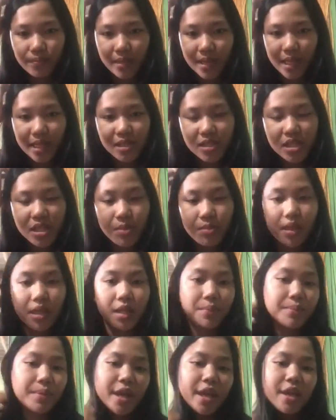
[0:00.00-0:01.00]
in
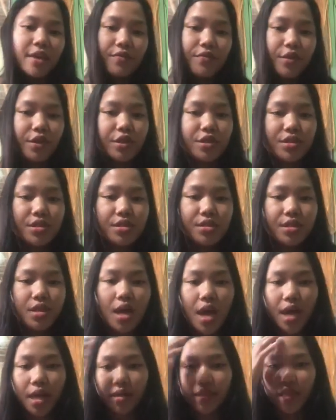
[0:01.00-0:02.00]
similar behaviors
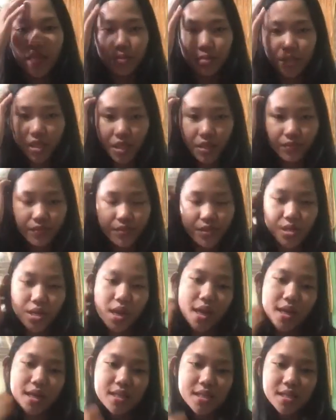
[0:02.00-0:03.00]
themselves.
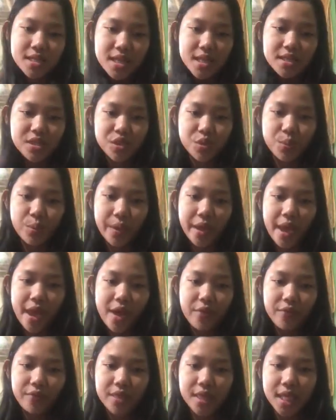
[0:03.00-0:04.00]
Six, we
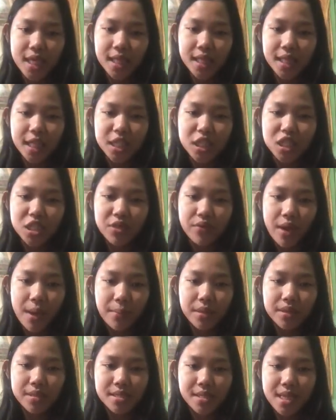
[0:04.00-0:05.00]
have the large
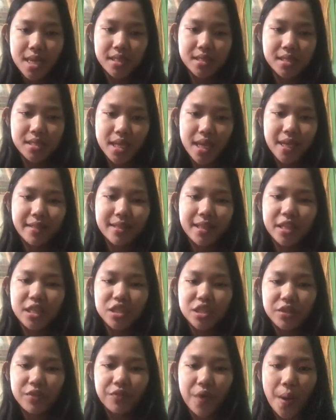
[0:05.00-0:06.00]
family size. In
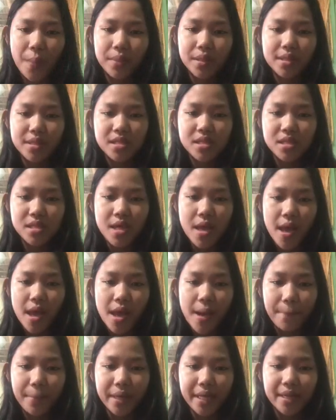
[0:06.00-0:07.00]
larger families,
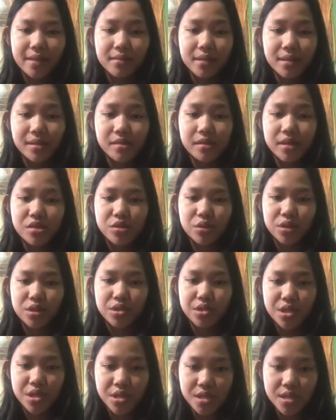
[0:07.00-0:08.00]
parental
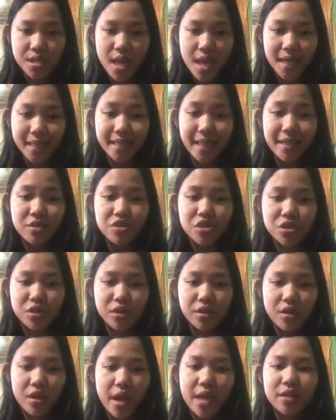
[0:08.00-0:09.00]
resources,
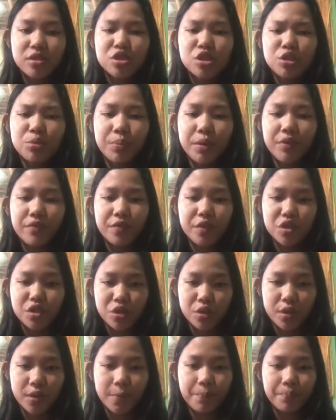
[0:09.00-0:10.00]
attention, and
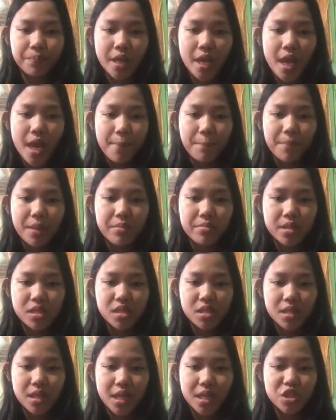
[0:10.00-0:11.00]
supervision may be
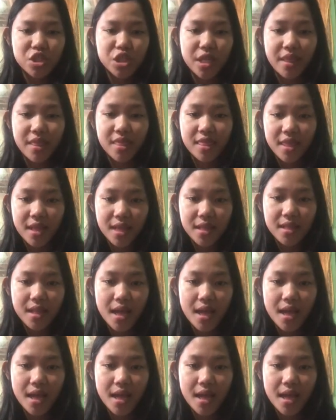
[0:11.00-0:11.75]
stretched thin,